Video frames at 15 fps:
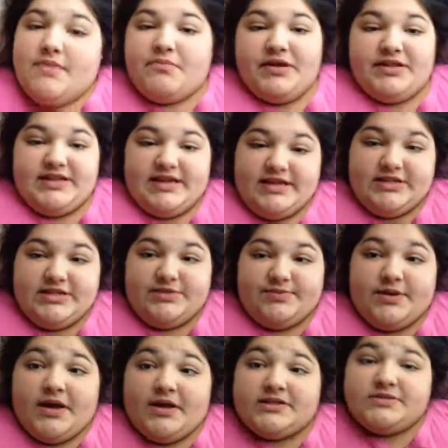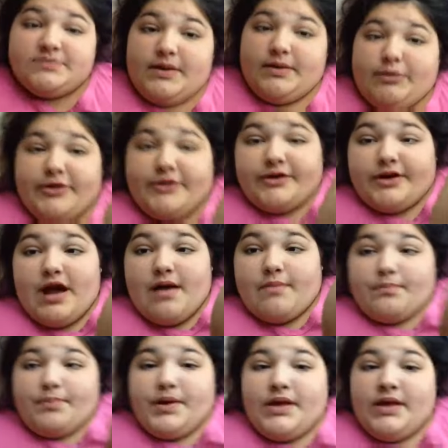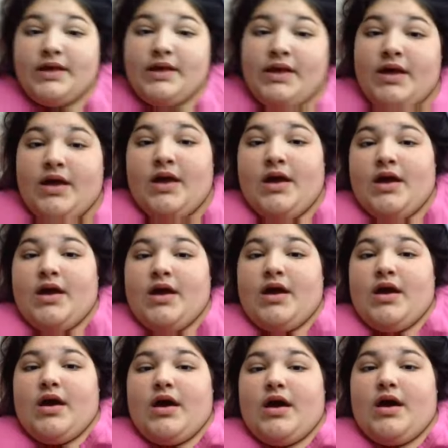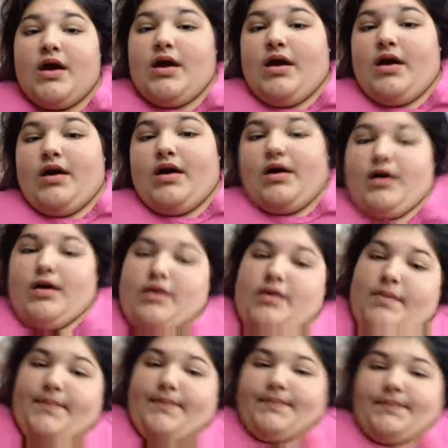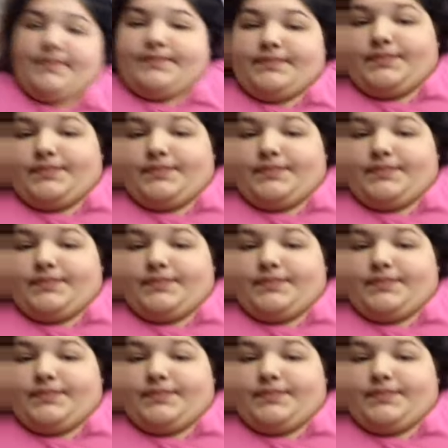My dad just picked my brother up. Um,